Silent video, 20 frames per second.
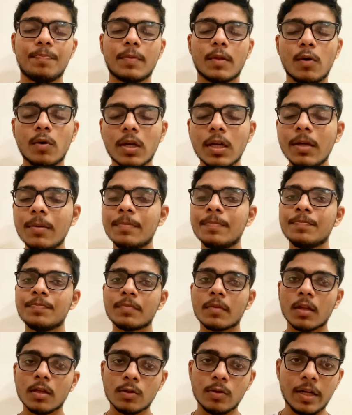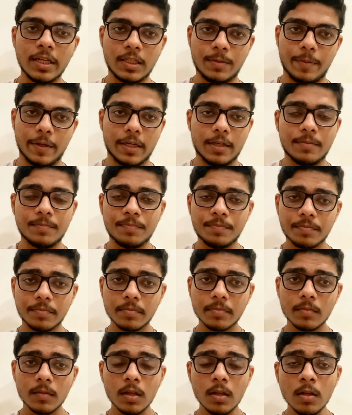Okay, so let's begin.
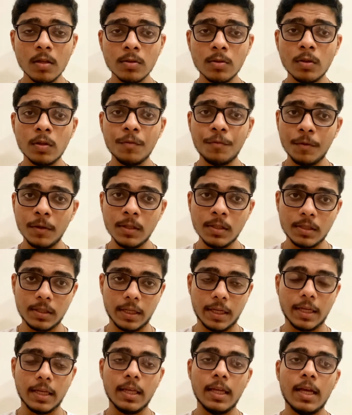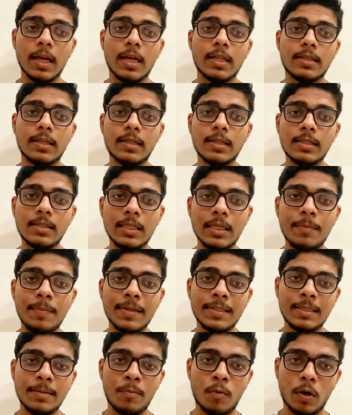So the first thing, that the
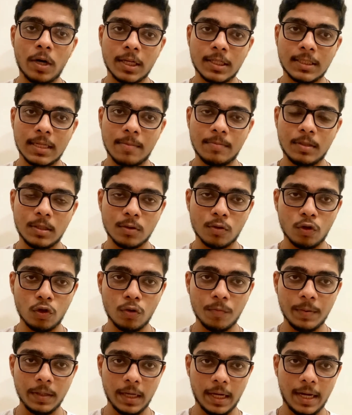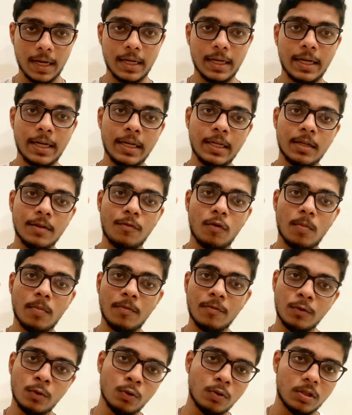CBSE board exams is going to be held in the form
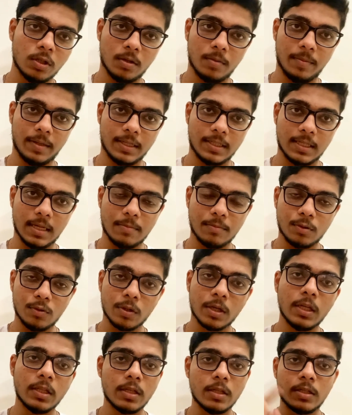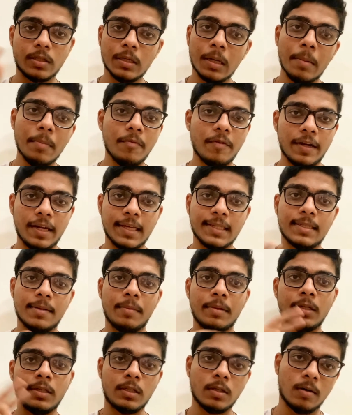of two term exams. Okay, the term one exam
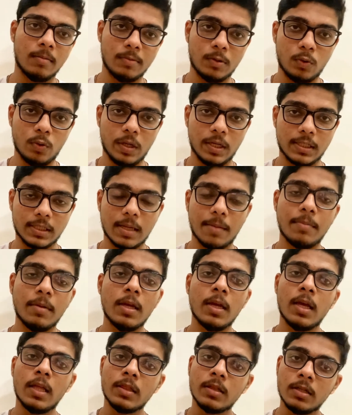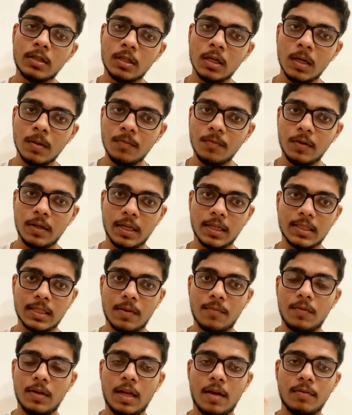and the term two exam. The term one
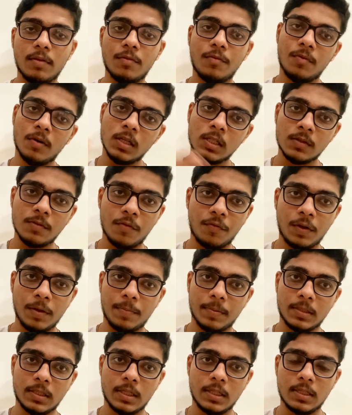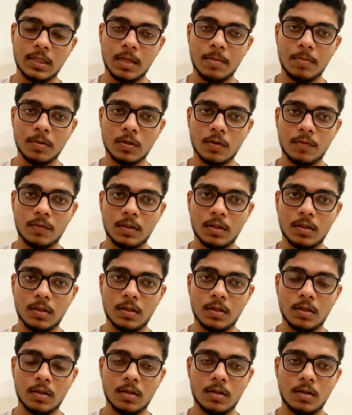exam will have the first 50% syllabus of the
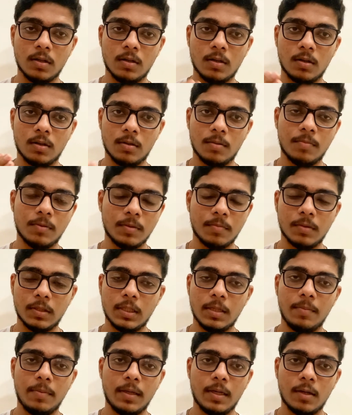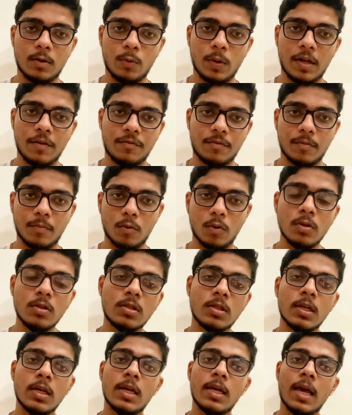CBSE 12th
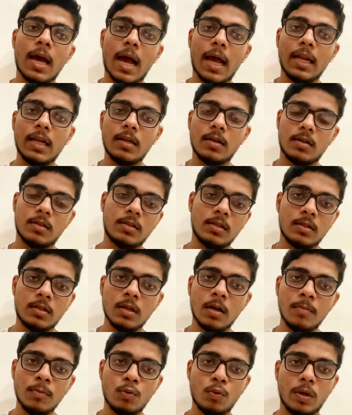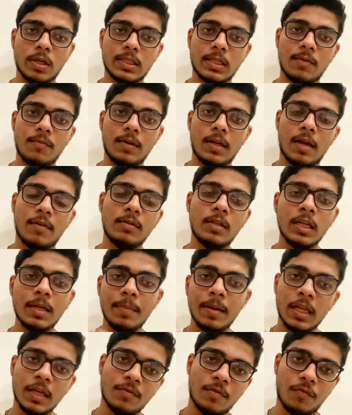boards, and the term two exam will have the
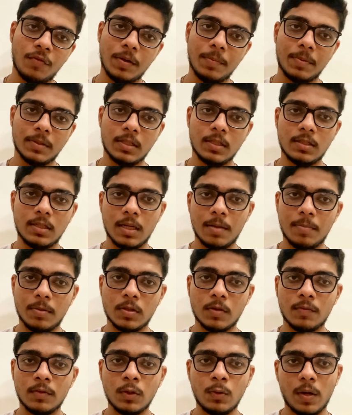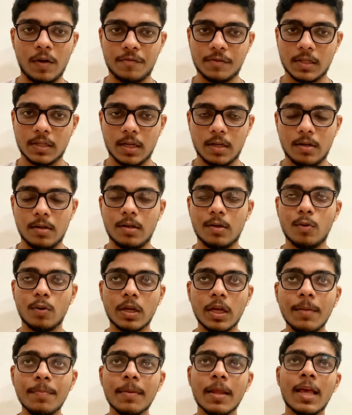remaining 50% syllabus of the 12th standard.
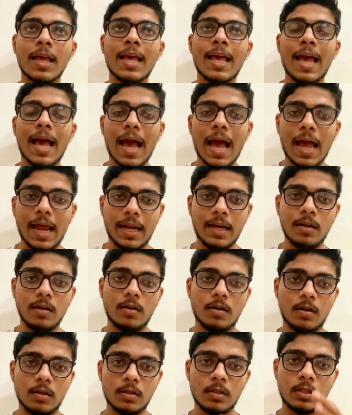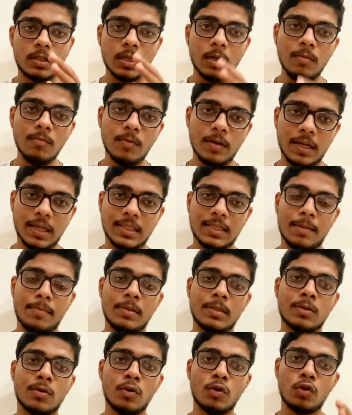Okay, and the term one exam
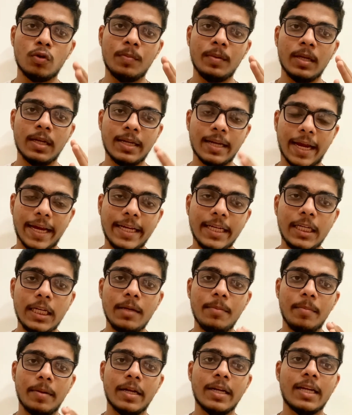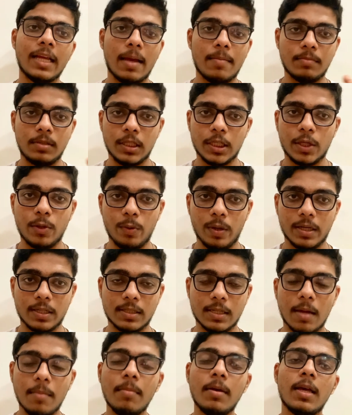is going to be a 90 minute MCQ
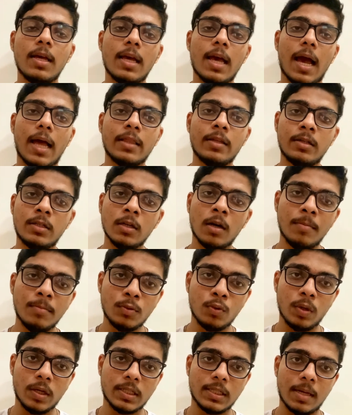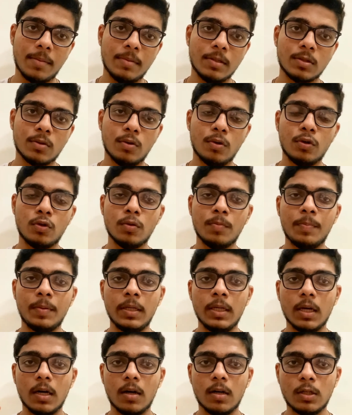exam, and the term two exam is going to
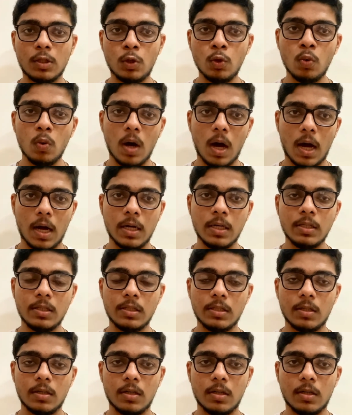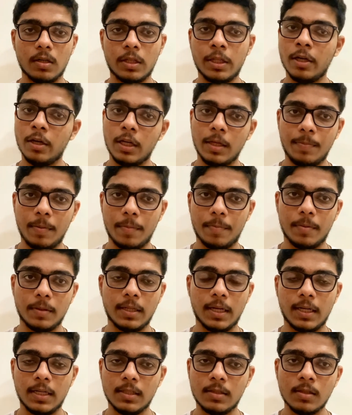be a 2 hours theory paper,
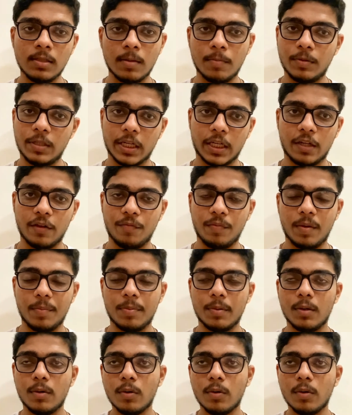that is a subjective paper.